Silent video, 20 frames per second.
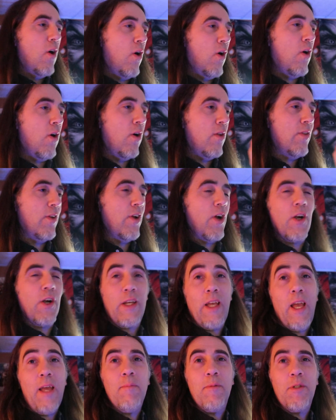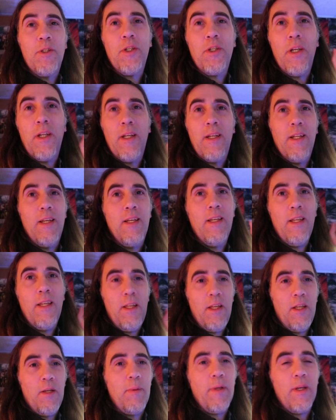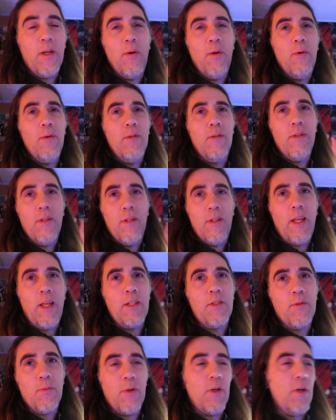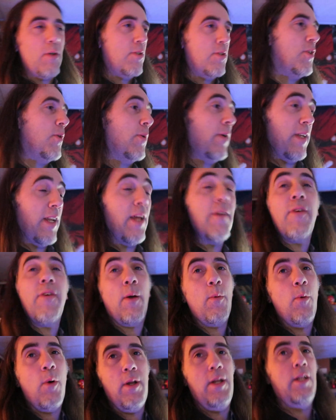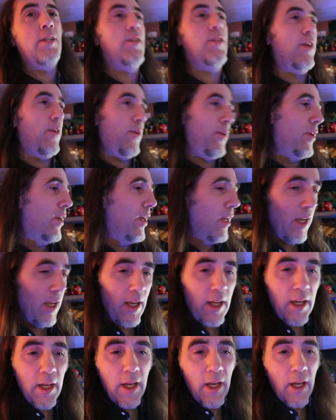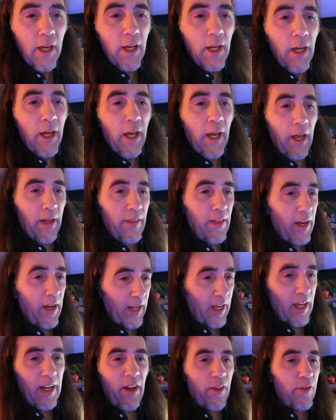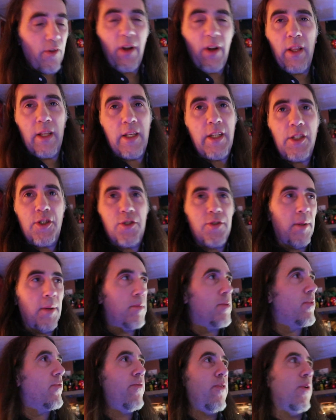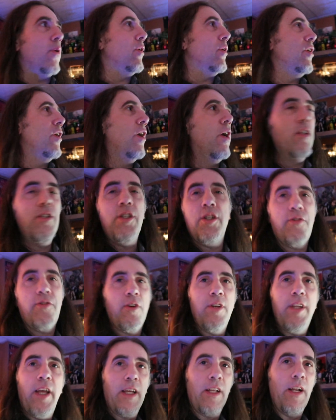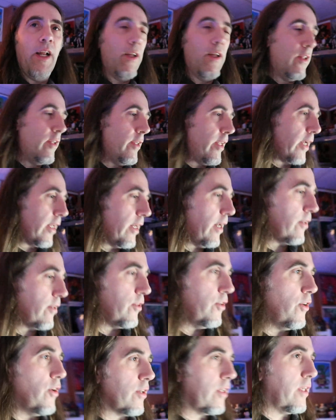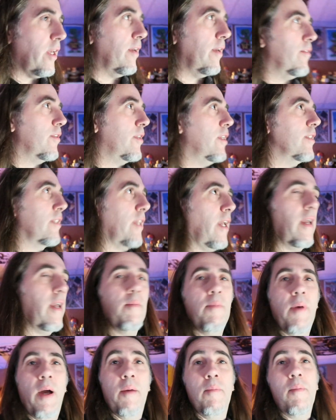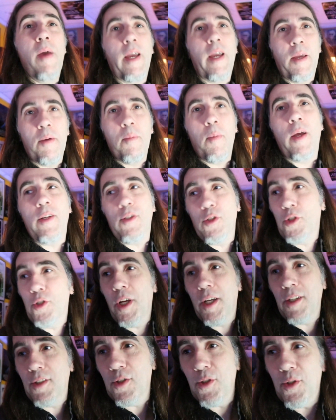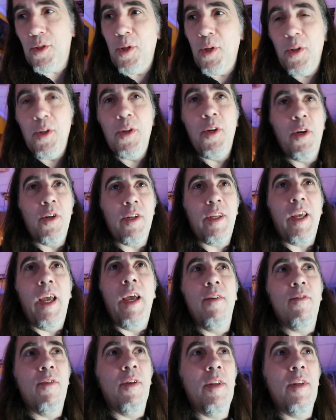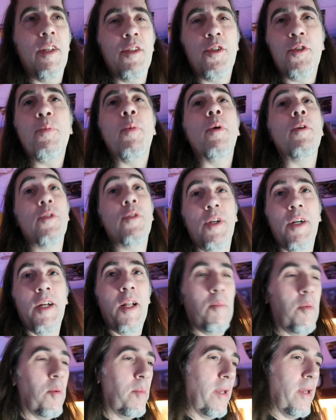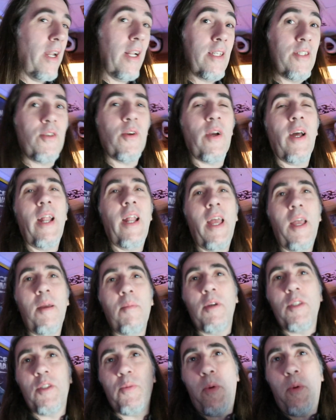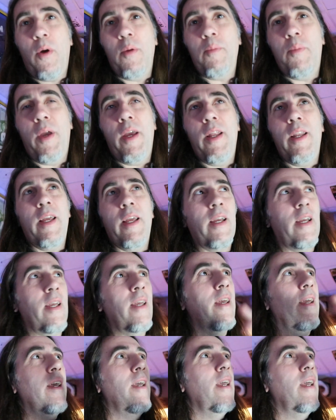on the arcade machine, it'll be going, the lights will go to it if I want it to. And then I got other L E D strips for just for decking out, decking out the nerd cave, because I'm I'm making major changes to the nerd cave and, and sprucing it up a bit. I still got to hang my Spawn painting